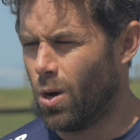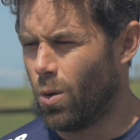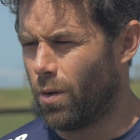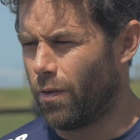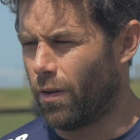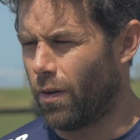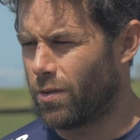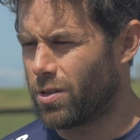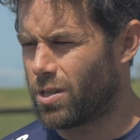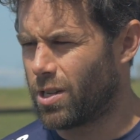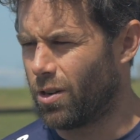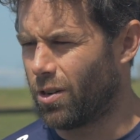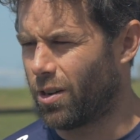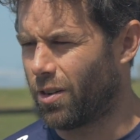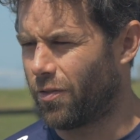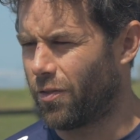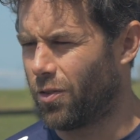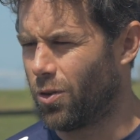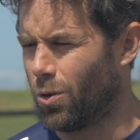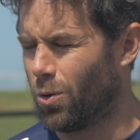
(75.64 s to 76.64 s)
We've obviously got
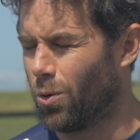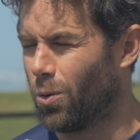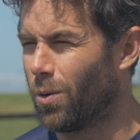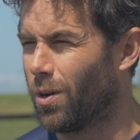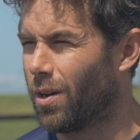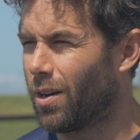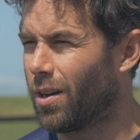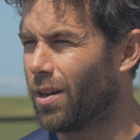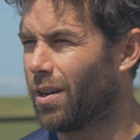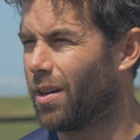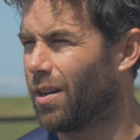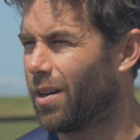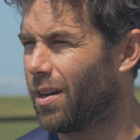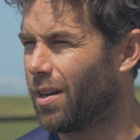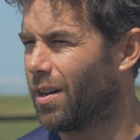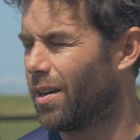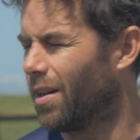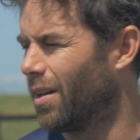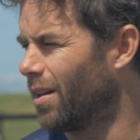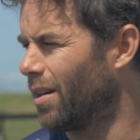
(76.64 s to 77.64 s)
a few
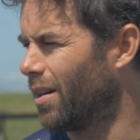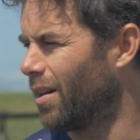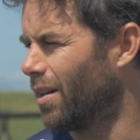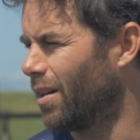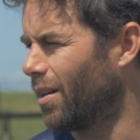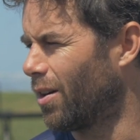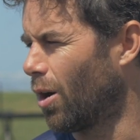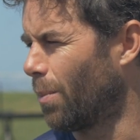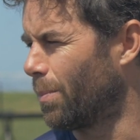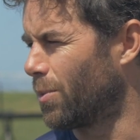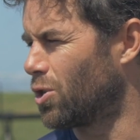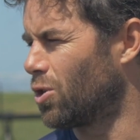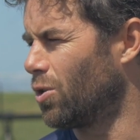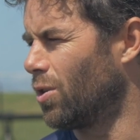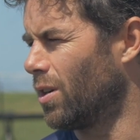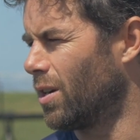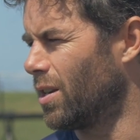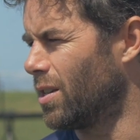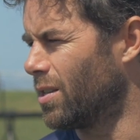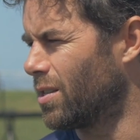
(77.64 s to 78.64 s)

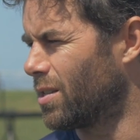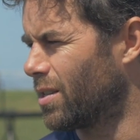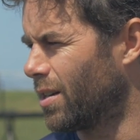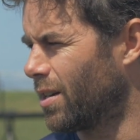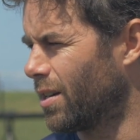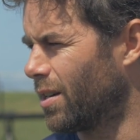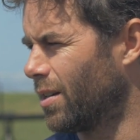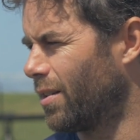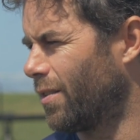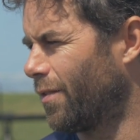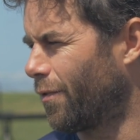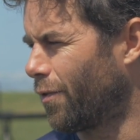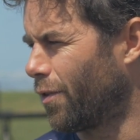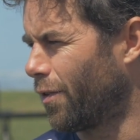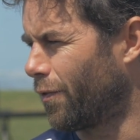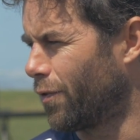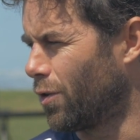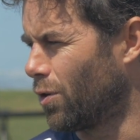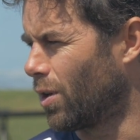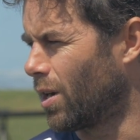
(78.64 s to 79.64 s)
opportunities for
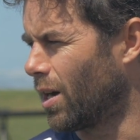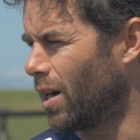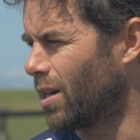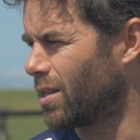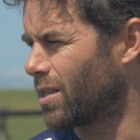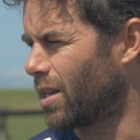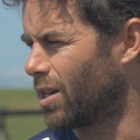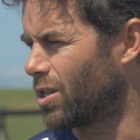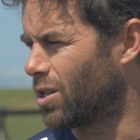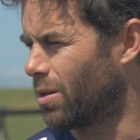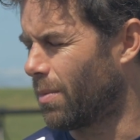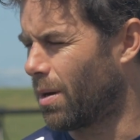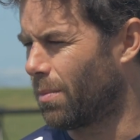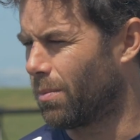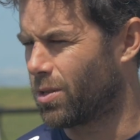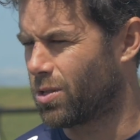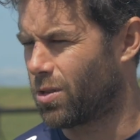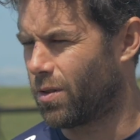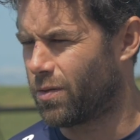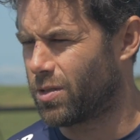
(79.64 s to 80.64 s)
a few guys. Hashim
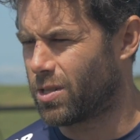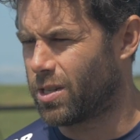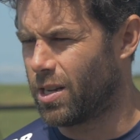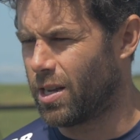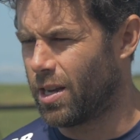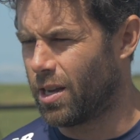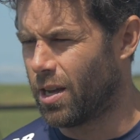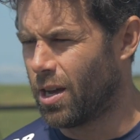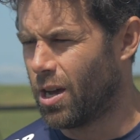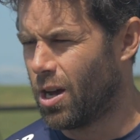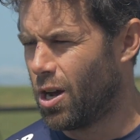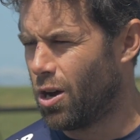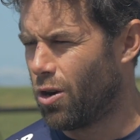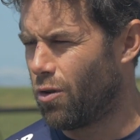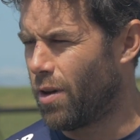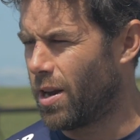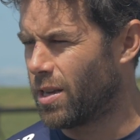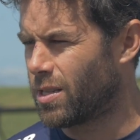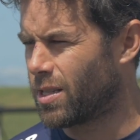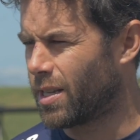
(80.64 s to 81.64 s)
Amna's obviously
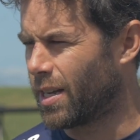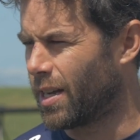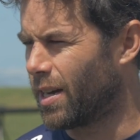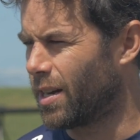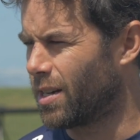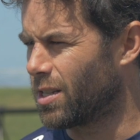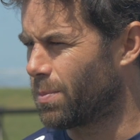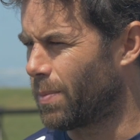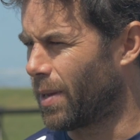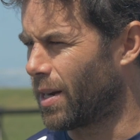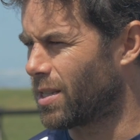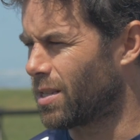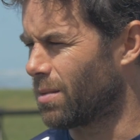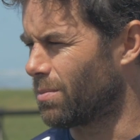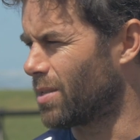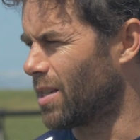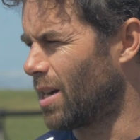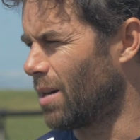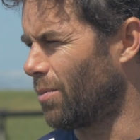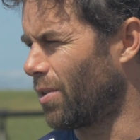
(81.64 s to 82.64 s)
resting out. He's spending
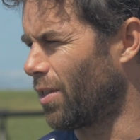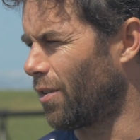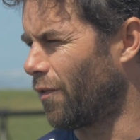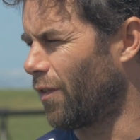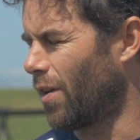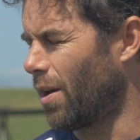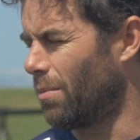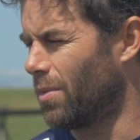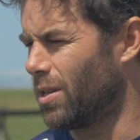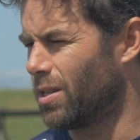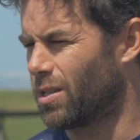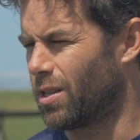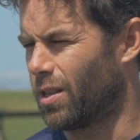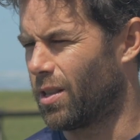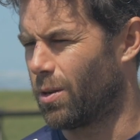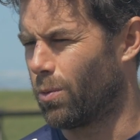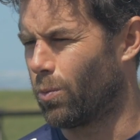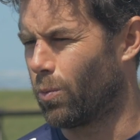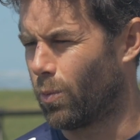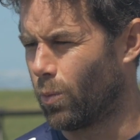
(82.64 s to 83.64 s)
some time with the family. So
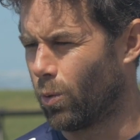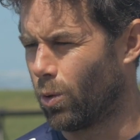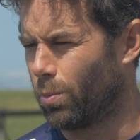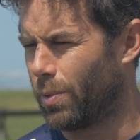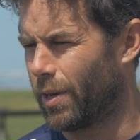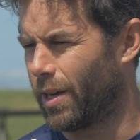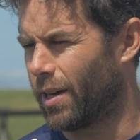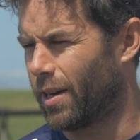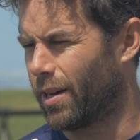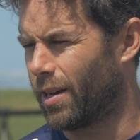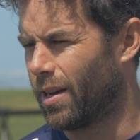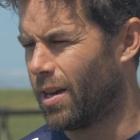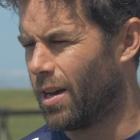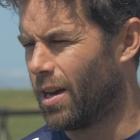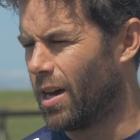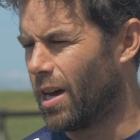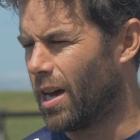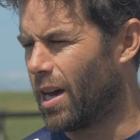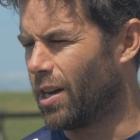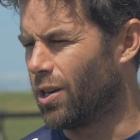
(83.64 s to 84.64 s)
there will be a
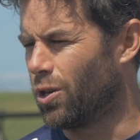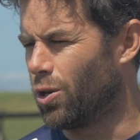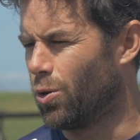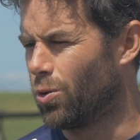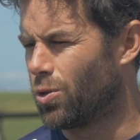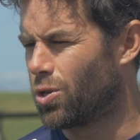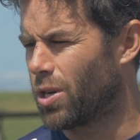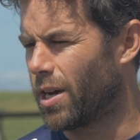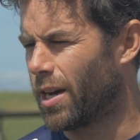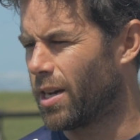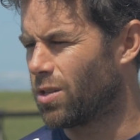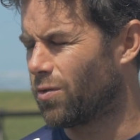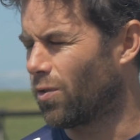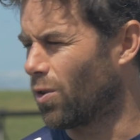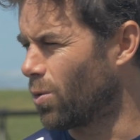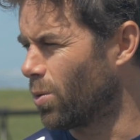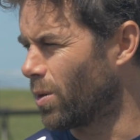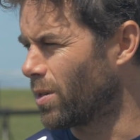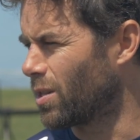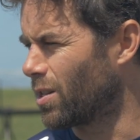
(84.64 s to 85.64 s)
new change
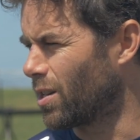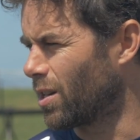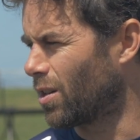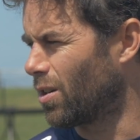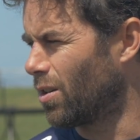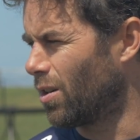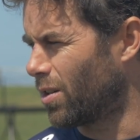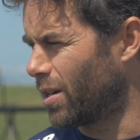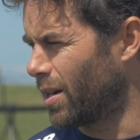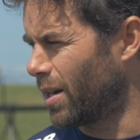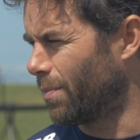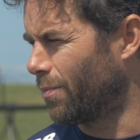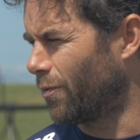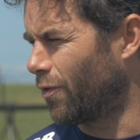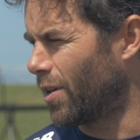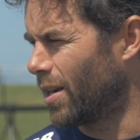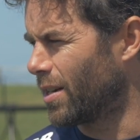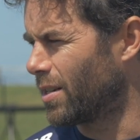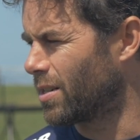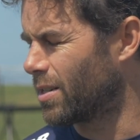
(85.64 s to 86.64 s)
for Quinton de Kock up
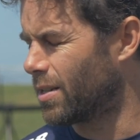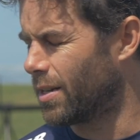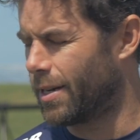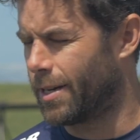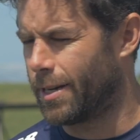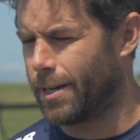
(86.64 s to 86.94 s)
front.